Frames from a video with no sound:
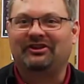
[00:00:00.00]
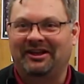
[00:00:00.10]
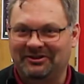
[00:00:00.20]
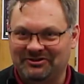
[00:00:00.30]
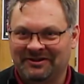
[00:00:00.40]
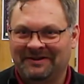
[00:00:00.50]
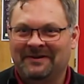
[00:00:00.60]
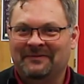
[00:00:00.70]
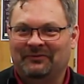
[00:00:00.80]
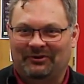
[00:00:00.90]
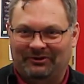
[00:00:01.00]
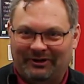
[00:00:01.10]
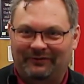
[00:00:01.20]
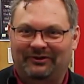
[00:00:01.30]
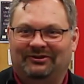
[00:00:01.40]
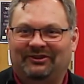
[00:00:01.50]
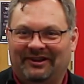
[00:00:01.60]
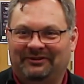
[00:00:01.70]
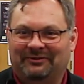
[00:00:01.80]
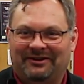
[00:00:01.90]
cage so the dove can
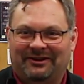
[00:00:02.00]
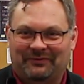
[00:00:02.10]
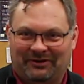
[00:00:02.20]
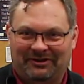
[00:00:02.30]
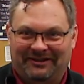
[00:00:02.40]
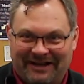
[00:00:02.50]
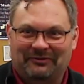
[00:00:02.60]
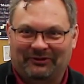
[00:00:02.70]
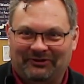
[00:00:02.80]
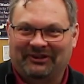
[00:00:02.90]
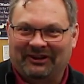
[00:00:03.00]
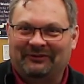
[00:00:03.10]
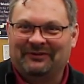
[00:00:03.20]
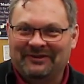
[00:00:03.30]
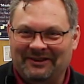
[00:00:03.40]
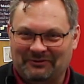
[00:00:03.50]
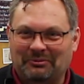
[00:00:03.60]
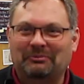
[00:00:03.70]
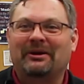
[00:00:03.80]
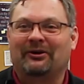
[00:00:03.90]
descend, right? You have to clean out the stuff. You have to
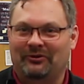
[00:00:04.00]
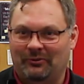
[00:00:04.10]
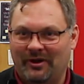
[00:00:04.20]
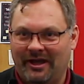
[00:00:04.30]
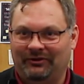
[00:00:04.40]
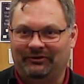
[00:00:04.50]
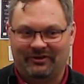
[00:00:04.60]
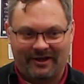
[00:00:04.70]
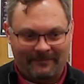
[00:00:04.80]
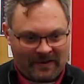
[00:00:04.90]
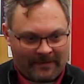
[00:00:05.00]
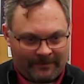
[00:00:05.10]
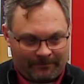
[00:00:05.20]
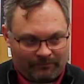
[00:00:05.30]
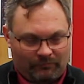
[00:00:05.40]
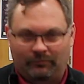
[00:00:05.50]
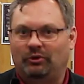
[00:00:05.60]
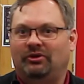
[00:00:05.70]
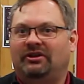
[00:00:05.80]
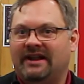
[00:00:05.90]
prepare the way so that
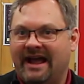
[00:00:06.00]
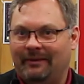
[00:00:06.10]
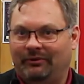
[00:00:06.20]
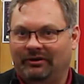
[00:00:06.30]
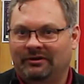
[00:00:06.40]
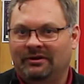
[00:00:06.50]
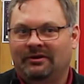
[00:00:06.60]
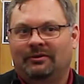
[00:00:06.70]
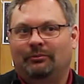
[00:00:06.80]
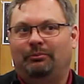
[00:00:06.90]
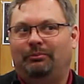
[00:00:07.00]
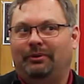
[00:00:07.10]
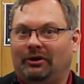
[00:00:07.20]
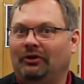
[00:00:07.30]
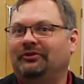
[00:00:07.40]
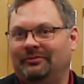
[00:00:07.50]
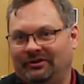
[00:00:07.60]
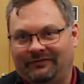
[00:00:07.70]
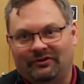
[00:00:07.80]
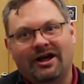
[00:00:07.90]
beauty can happen. But
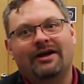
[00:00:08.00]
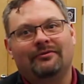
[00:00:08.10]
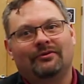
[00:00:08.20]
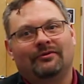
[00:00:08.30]
ultimately, if you're not